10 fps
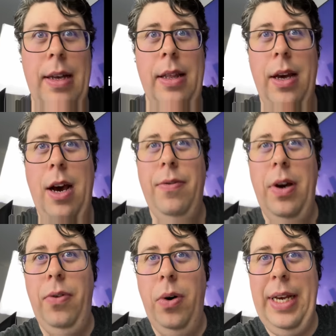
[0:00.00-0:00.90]
the
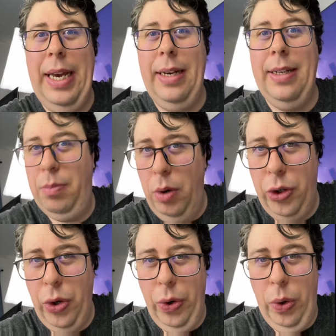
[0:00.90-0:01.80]
iPhone fourteen is more
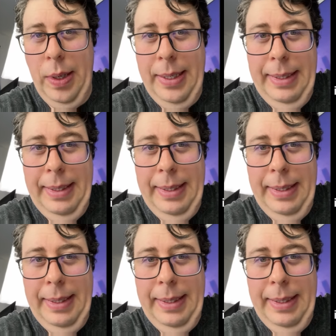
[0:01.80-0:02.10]
true.